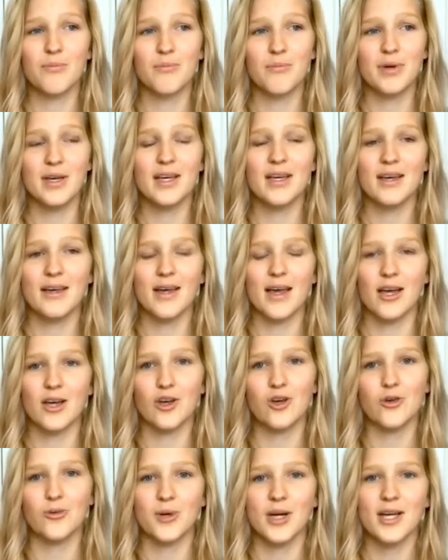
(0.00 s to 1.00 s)
big
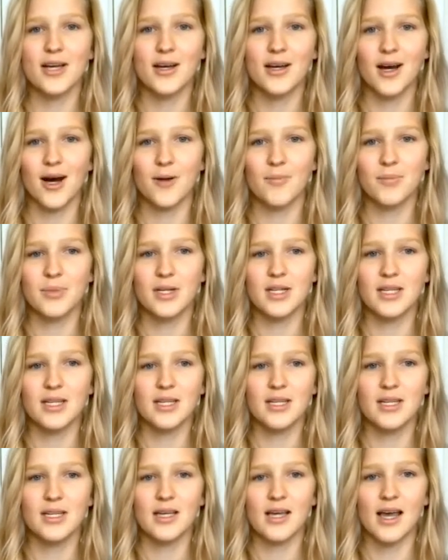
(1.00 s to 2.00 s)
and great
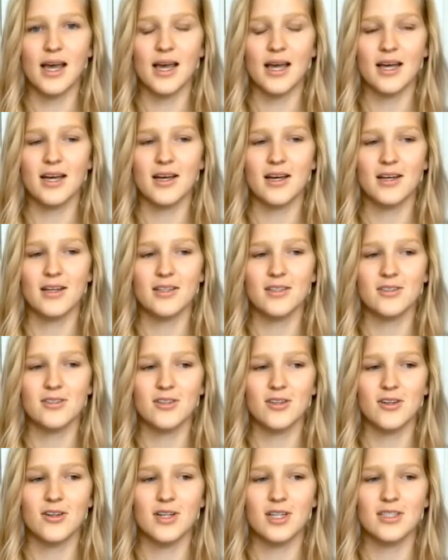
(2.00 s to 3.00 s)
company, and
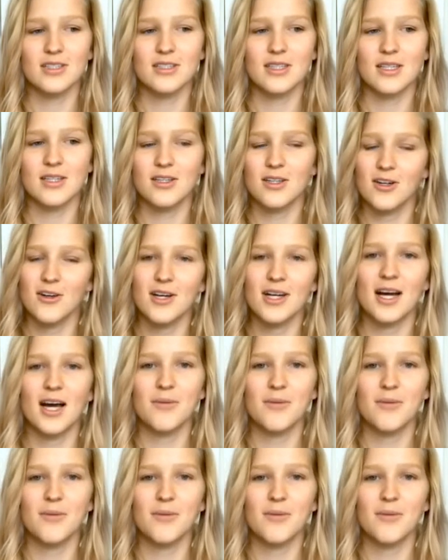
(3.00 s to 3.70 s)
so I was like, you know what,